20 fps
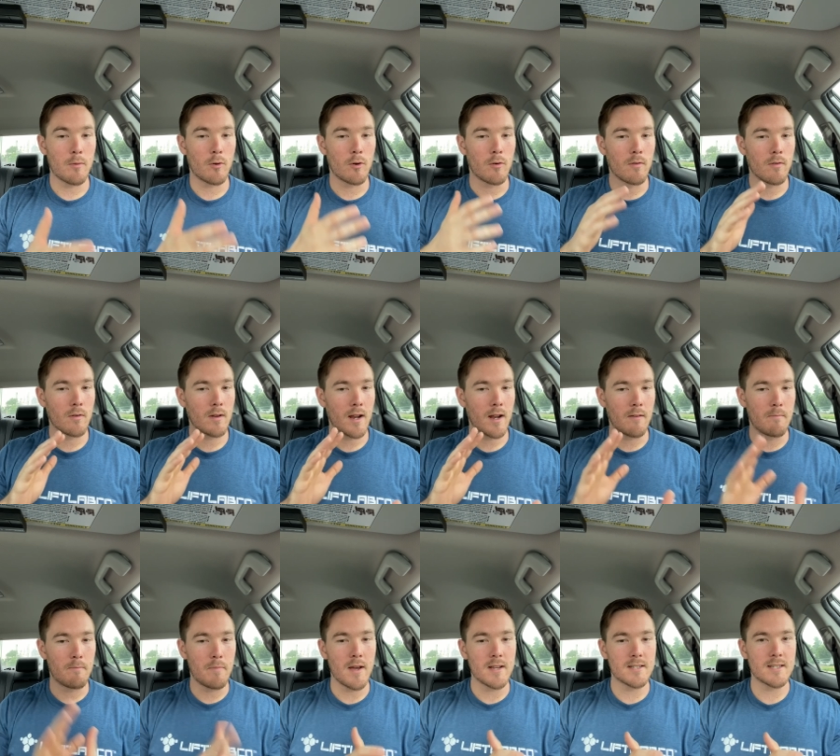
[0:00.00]
or kind
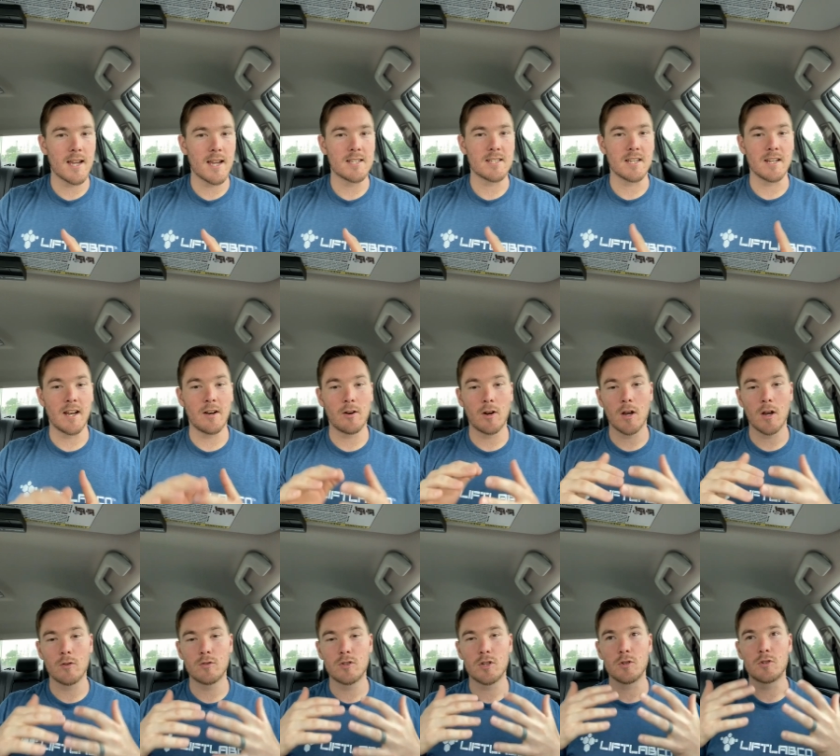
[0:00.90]
of best case
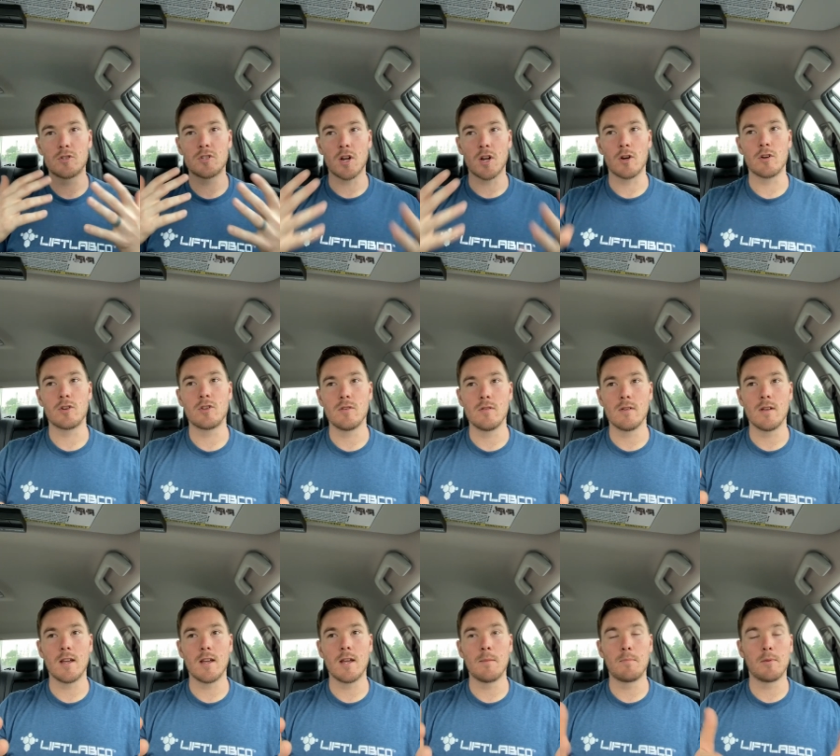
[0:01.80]
scenario to start
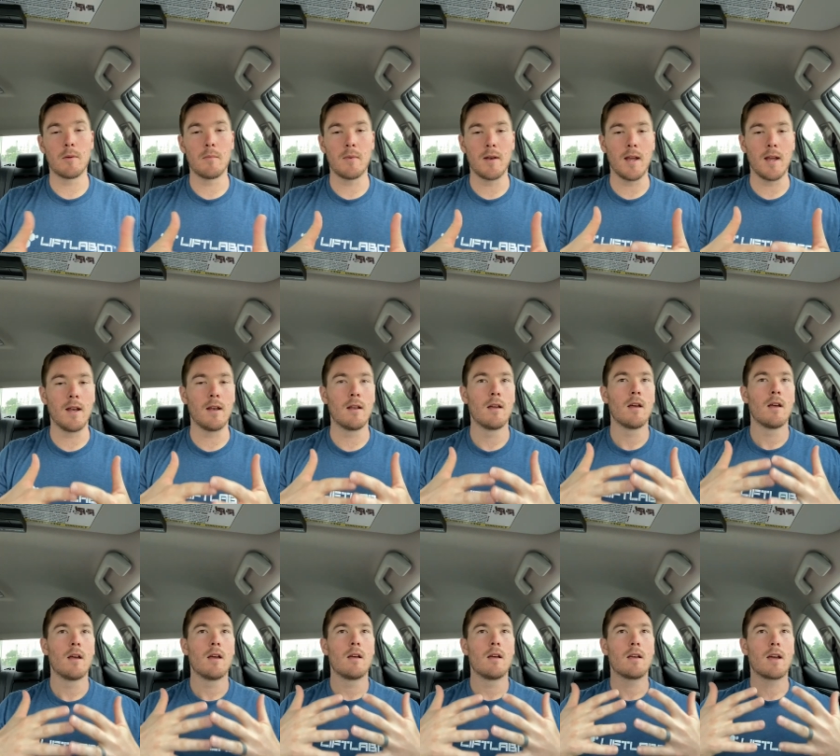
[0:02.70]
implementing
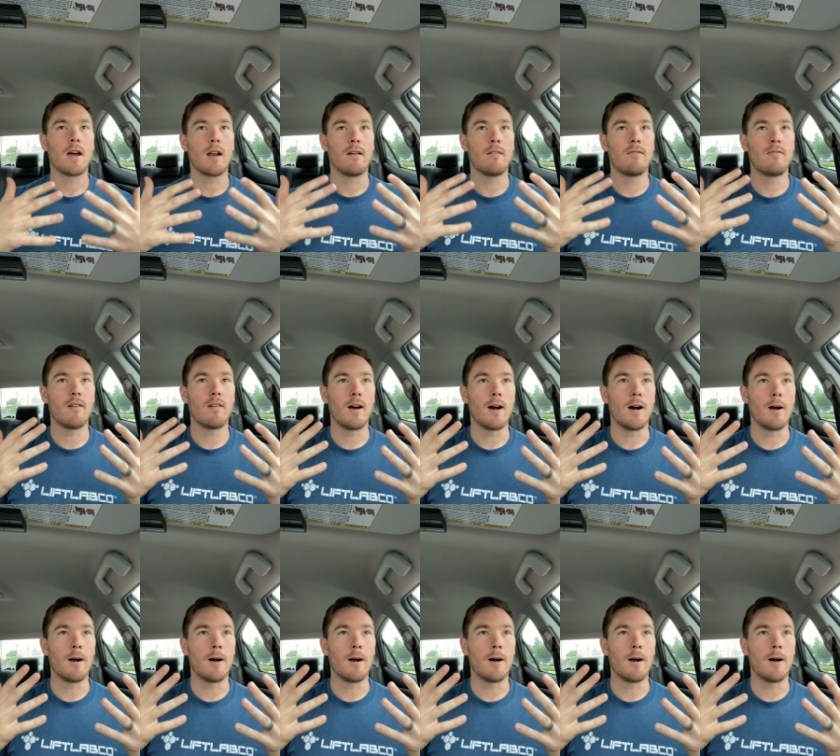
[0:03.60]
kind of